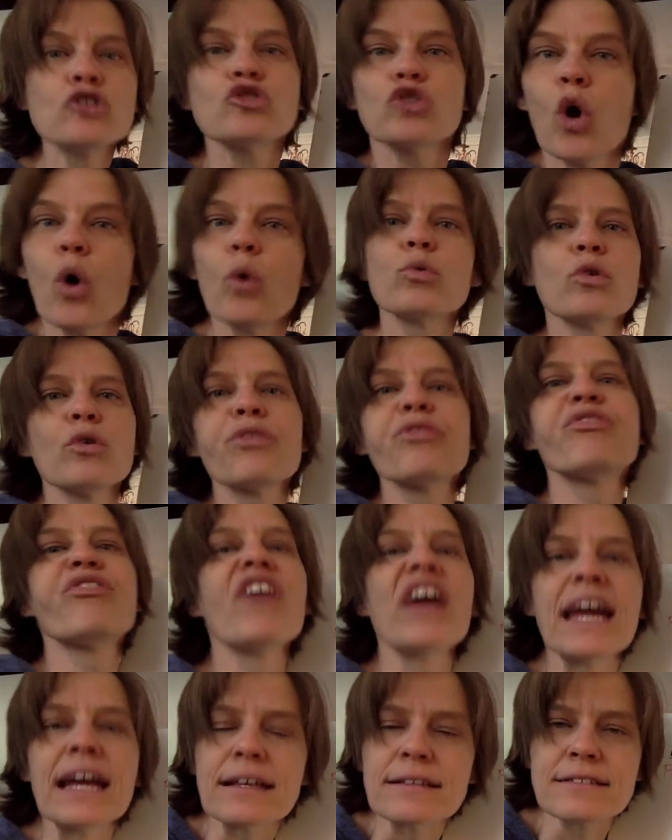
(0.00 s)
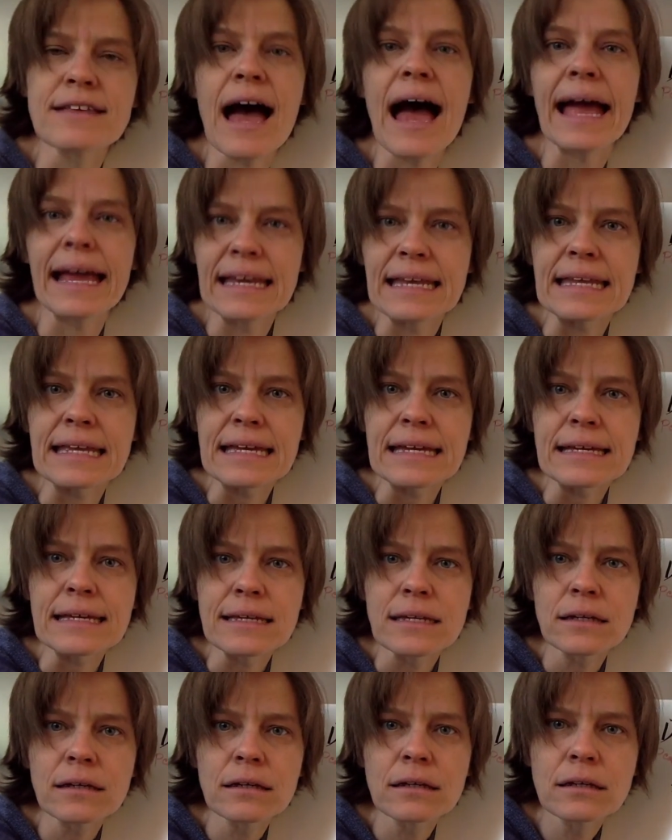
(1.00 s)
total things I
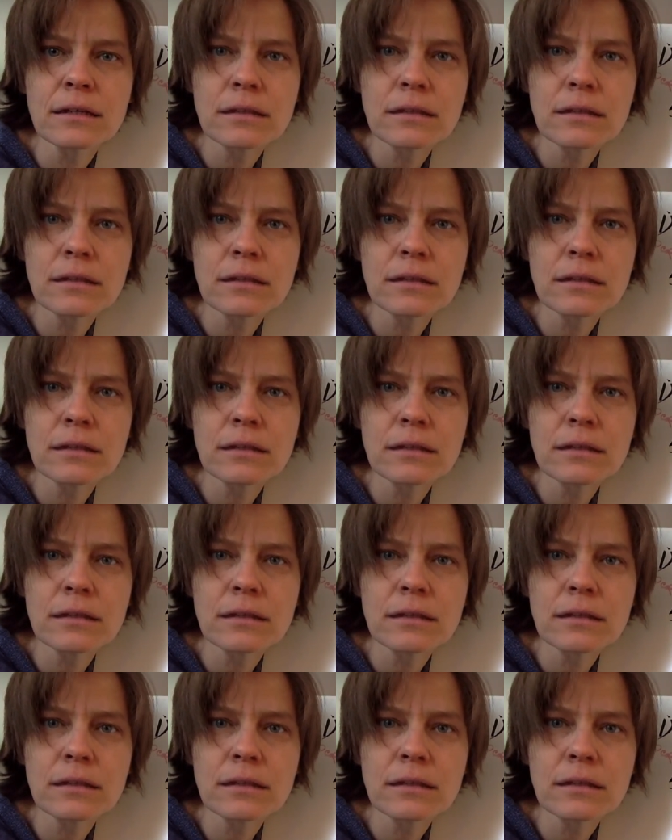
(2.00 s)
need.